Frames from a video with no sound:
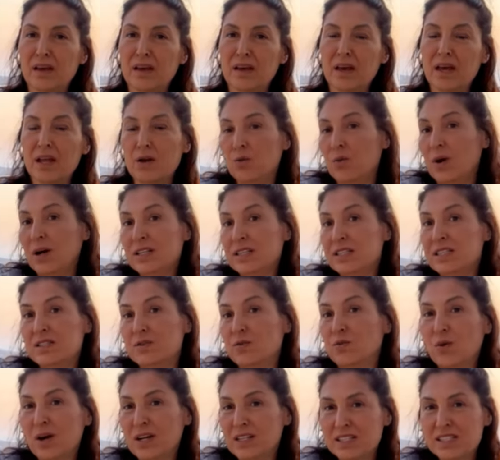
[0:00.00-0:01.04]
Uh, and once
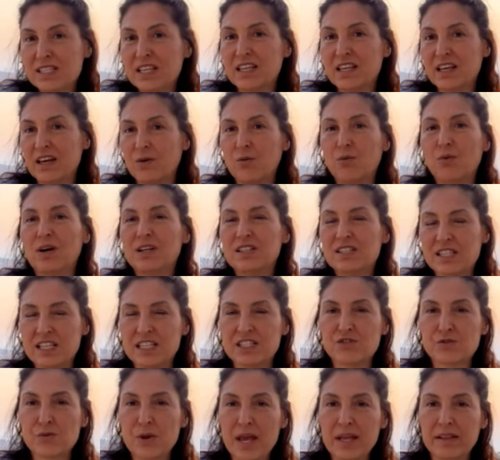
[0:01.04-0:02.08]
once once
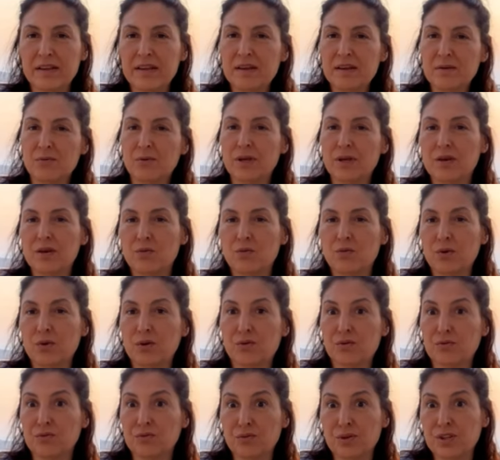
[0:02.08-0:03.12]
it's ready, we we,